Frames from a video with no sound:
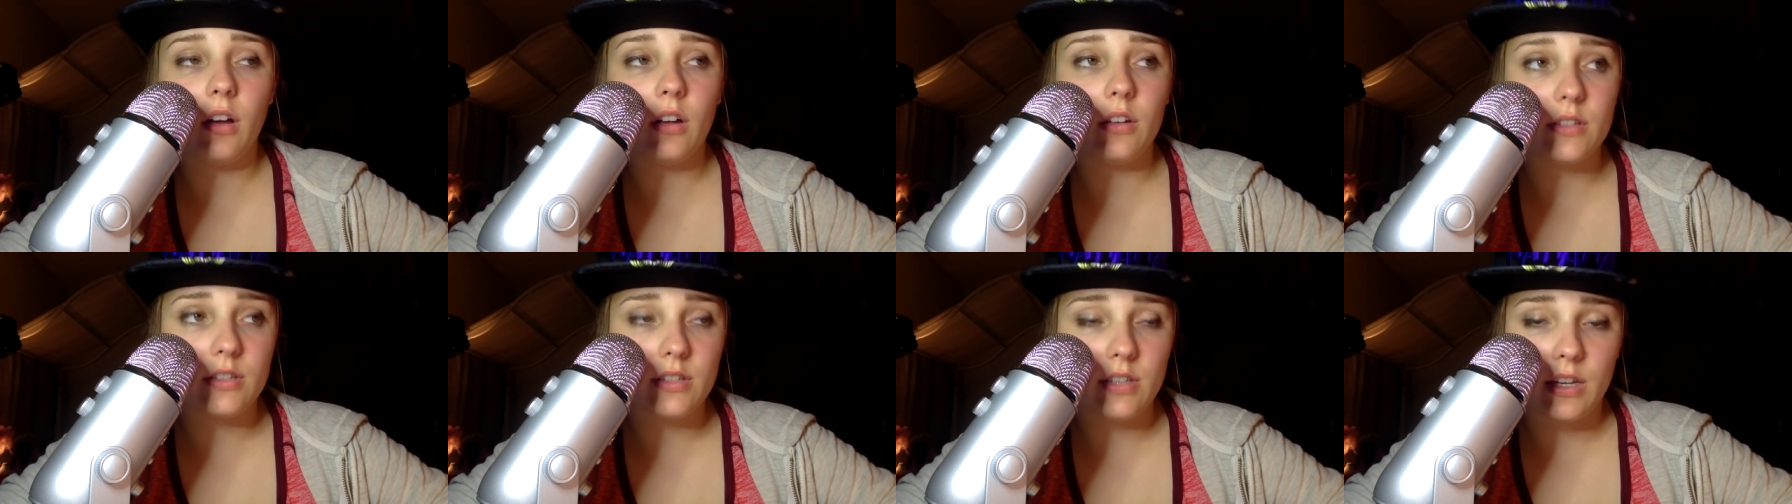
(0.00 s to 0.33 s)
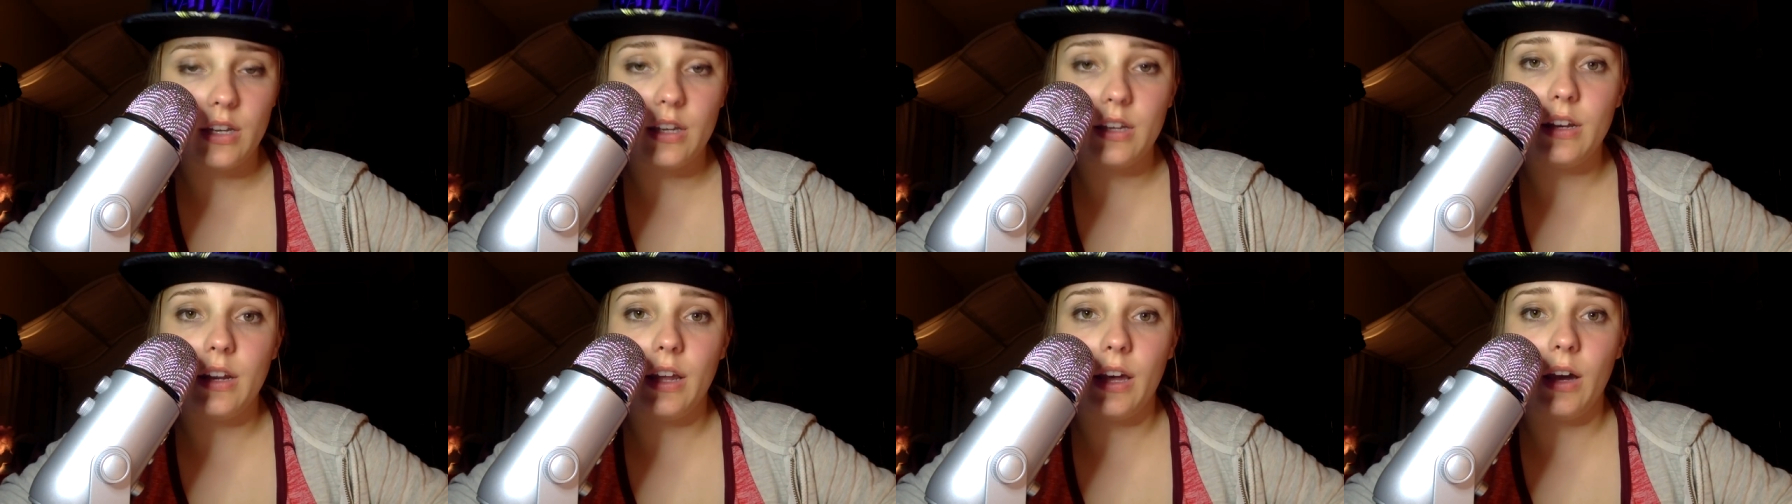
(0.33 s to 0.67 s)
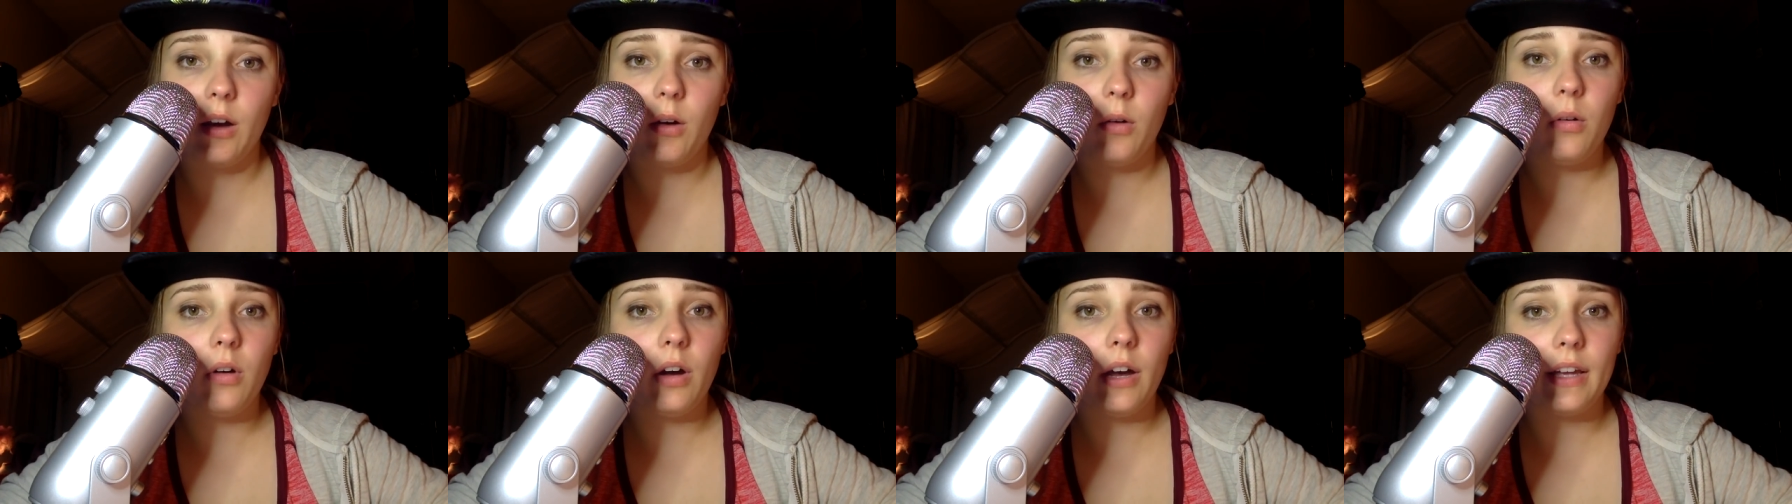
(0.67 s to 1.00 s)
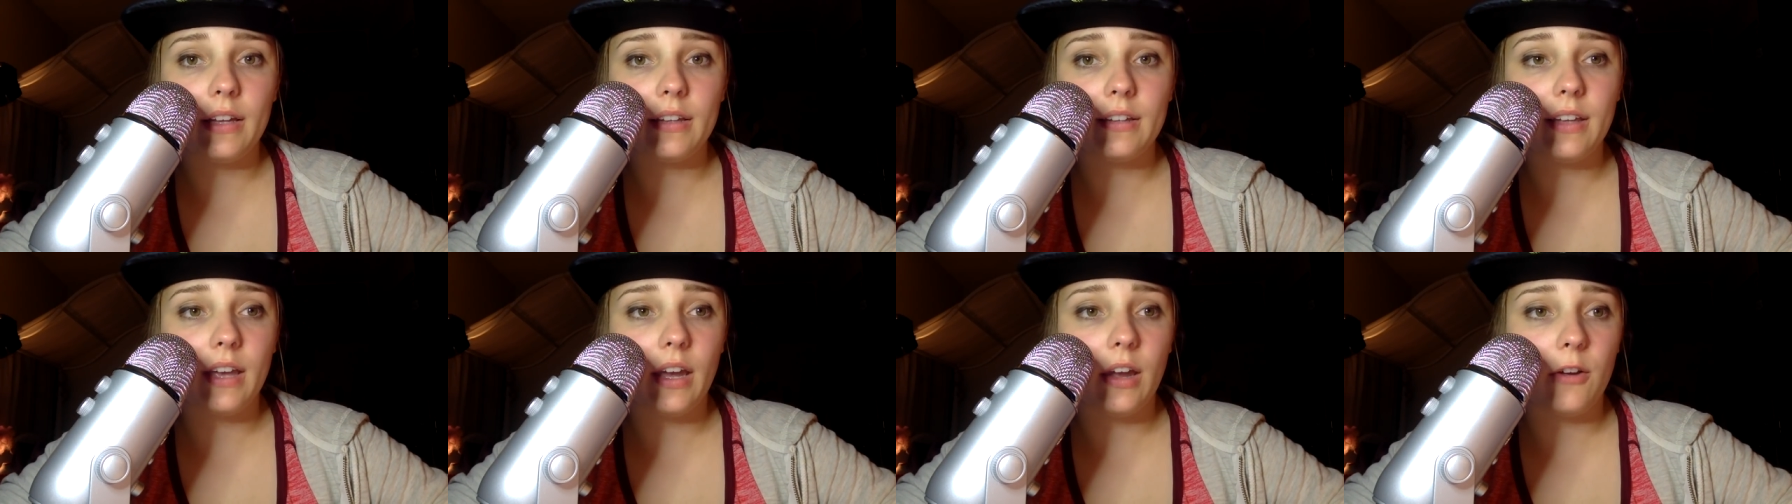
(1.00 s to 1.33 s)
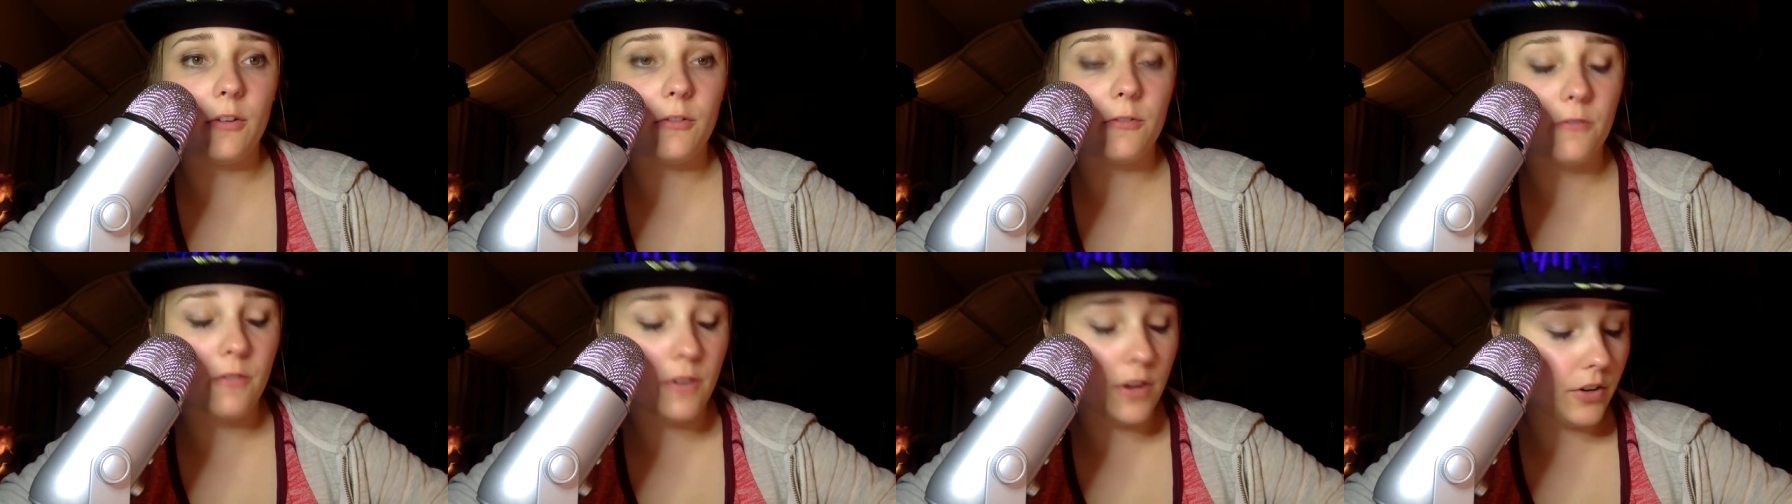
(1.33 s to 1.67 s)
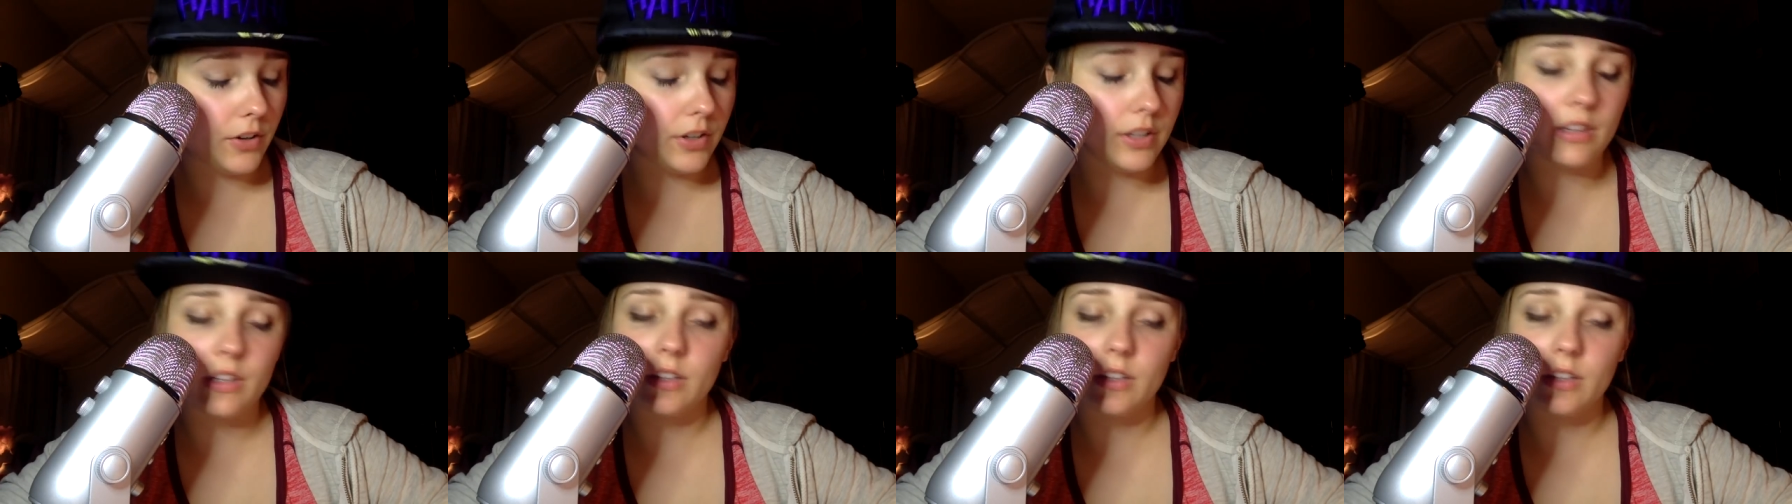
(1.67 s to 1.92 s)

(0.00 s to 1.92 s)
I'll say it now. I care very